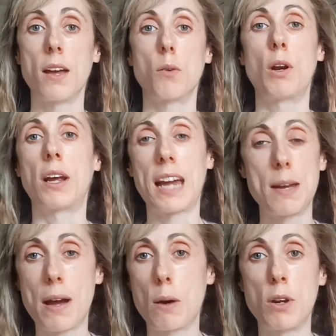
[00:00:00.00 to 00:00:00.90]
when I
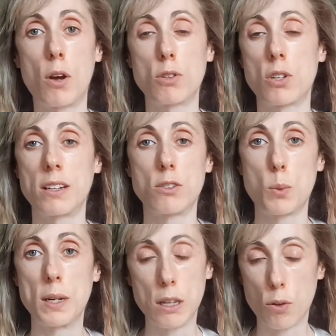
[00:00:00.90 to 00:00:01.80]
came out when I was like
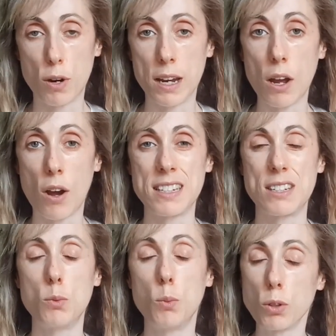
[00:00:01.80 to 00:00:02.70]
23, I
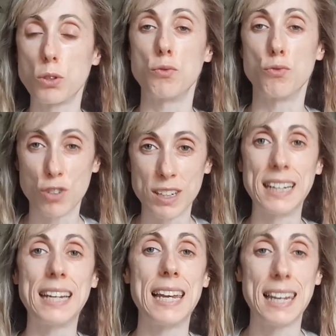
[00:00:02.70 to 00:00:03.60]
still wasn't
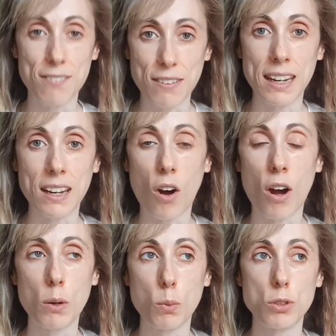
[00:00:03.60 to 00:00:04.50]
really living.
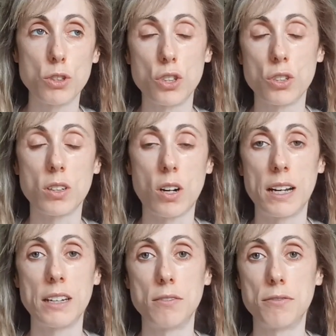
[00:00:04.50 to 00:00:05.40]
I was just
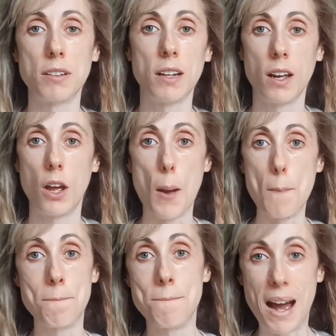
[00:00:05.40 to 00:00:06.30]
kind of
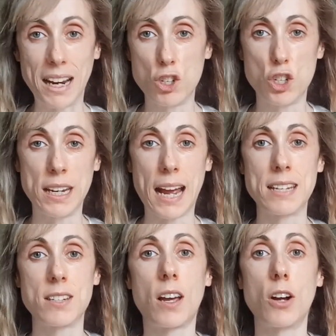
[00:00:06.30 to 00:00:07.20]
managing
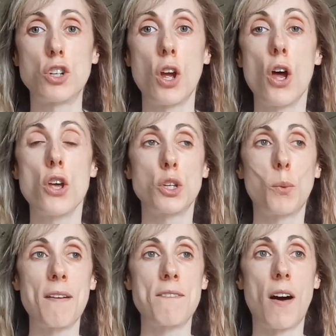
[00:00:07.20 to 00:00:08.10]
as such. So
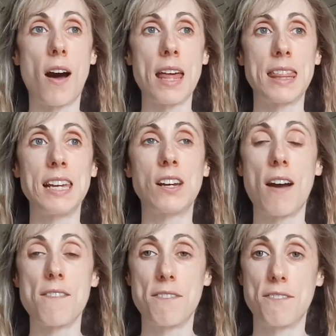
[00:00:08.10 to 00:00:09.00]
I think
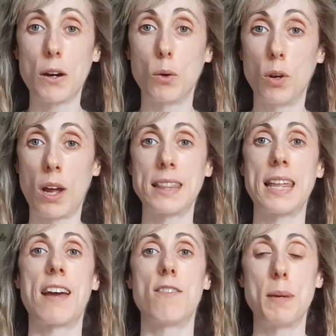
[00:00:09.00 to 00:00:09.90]
I've felt like there
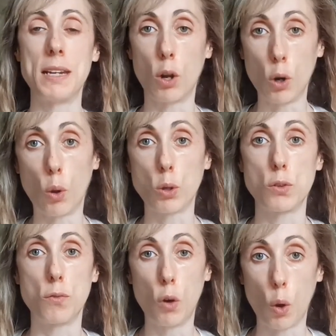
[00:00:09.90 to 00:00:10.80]
have been a lot
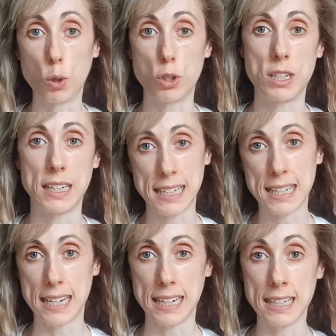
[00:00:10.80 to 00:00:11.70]
of lost
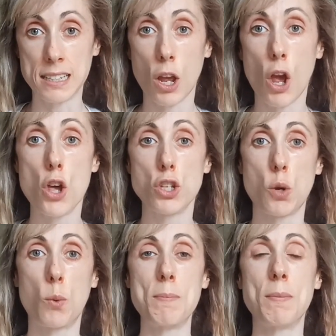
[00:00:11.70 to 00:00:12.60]
years.
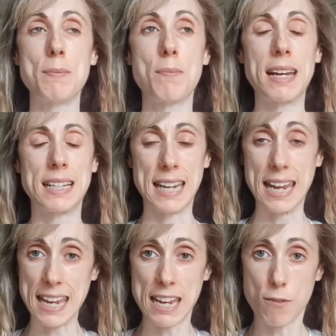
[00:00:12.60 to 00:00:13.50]
So it makes it
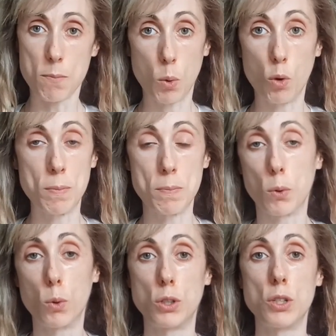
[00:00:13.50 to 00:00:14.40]
even more
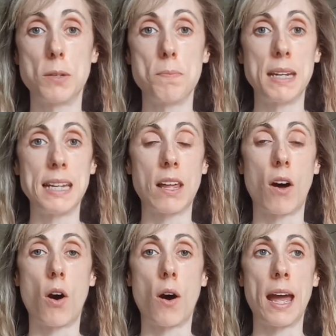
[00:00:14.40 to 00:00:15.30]
important to me that
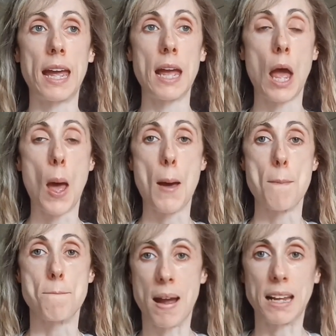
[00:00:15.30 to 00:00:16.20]
I
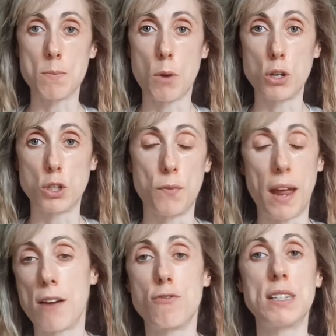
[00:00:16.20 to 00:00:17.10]
make the most of
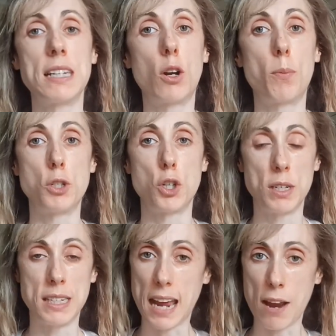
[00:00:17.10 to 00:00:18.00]
every single
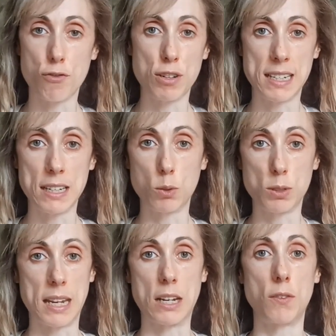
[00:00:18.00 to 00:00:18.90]
opportunity, every single
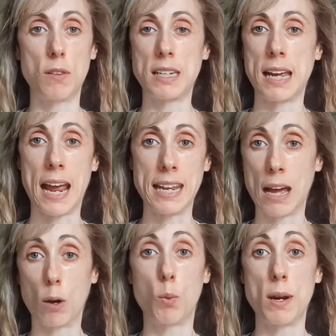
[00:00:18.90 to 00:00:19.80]
second of the day, and
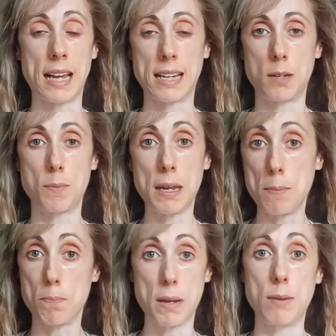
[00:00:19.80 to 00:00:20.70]
that always has to be
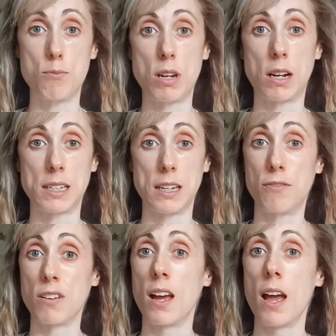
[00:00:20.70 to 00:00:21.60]
being
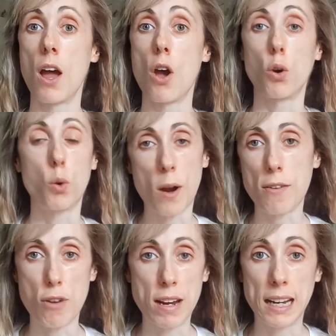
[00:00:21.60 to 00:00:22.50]
productive. Quite
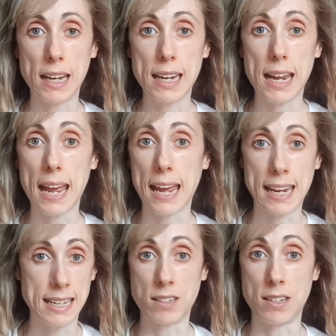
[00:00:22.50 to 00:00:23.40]
frankly,
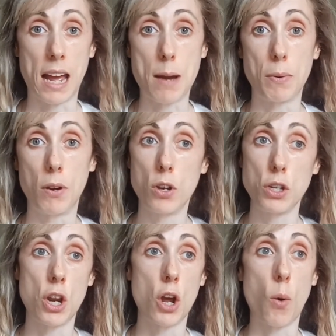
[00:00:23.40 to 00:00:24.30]
it doesn't happen.
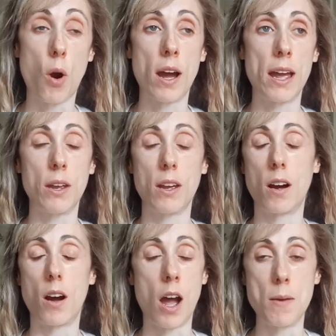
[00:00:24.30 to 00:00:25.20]

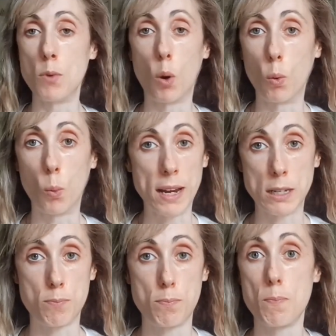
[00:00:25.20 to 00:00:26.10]
I'm not
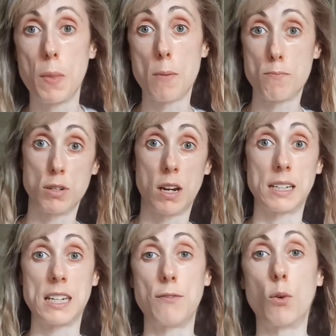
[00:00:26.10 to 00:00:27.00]
always
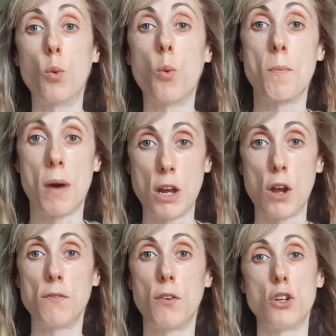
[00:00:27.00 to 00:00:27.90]
productive, or what my
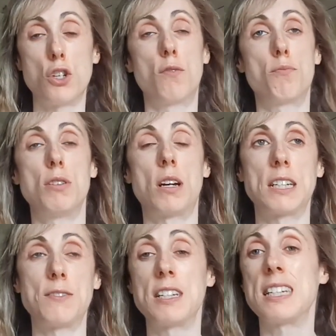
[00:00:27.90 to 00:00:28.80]
own version of
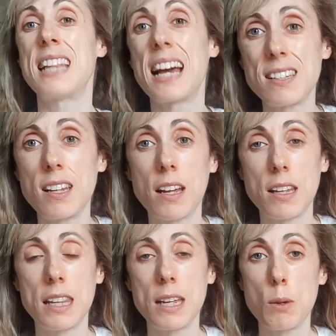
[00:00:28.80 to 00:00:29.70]
productive is. See, that's the other
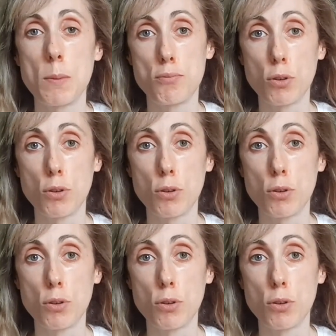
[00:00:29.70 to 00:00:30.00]
thing with